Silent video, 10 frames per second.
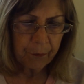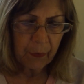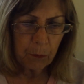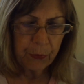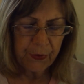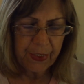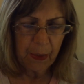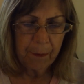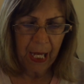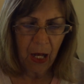put the
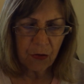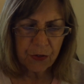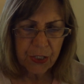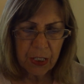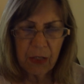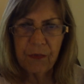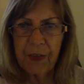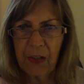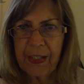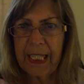amount
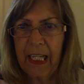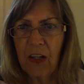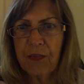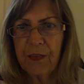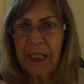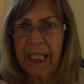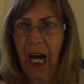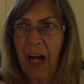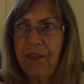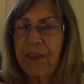very carefully.
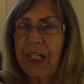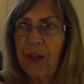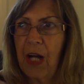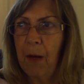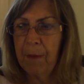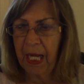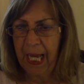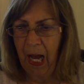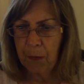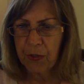I figure out my
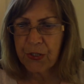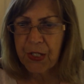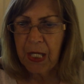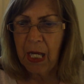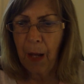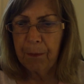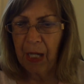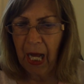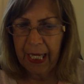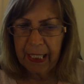hours
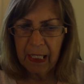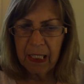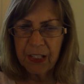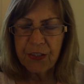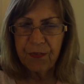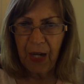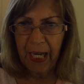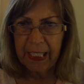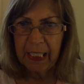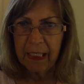by
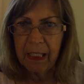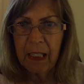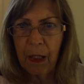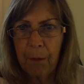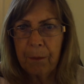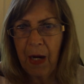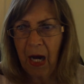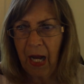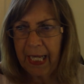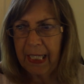dividing
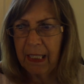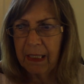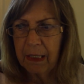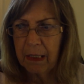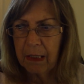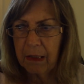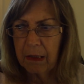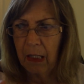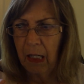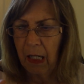my
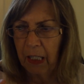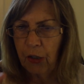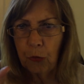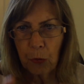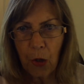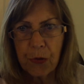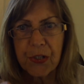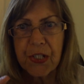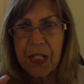gross